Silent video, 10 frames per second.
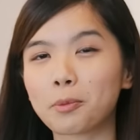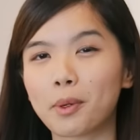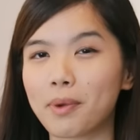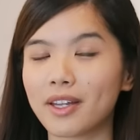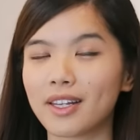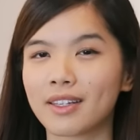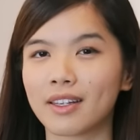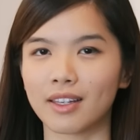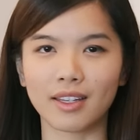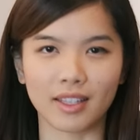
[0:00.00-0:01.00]
to prepare this
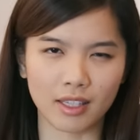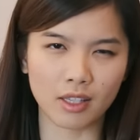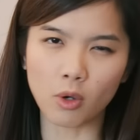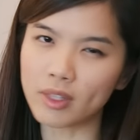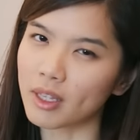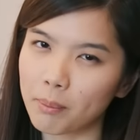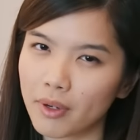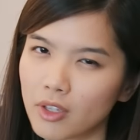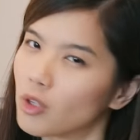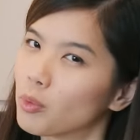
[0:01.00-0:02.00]
dessert is so
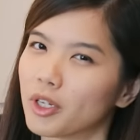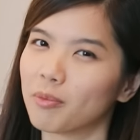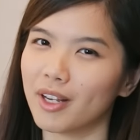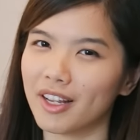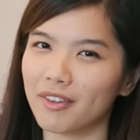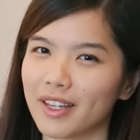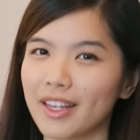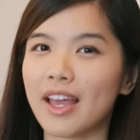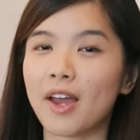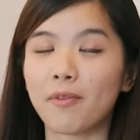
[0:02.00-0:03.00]
simple you wouldn't believe it.
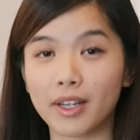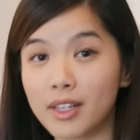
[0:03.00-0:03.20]
We're